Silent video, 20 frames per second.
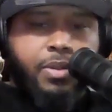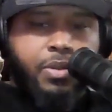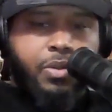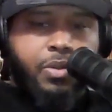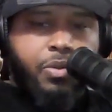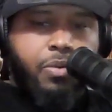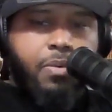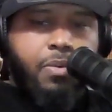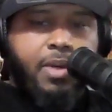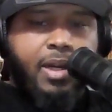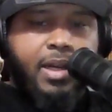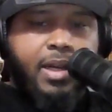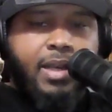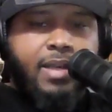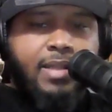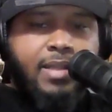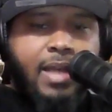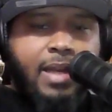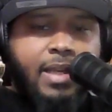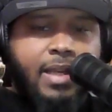to do what it
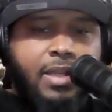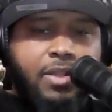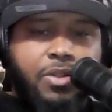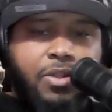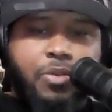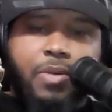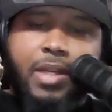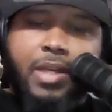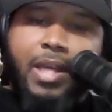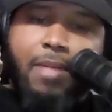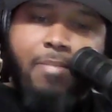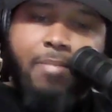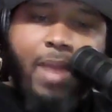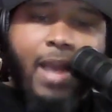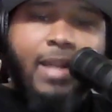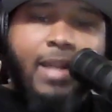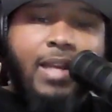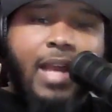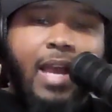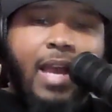is I need to do to get
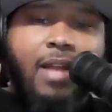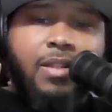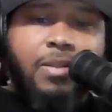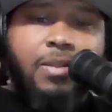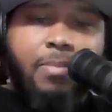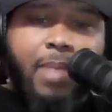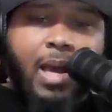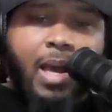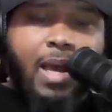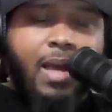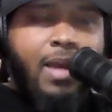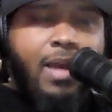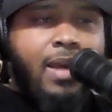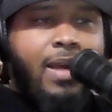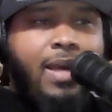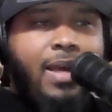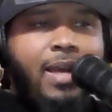back down to my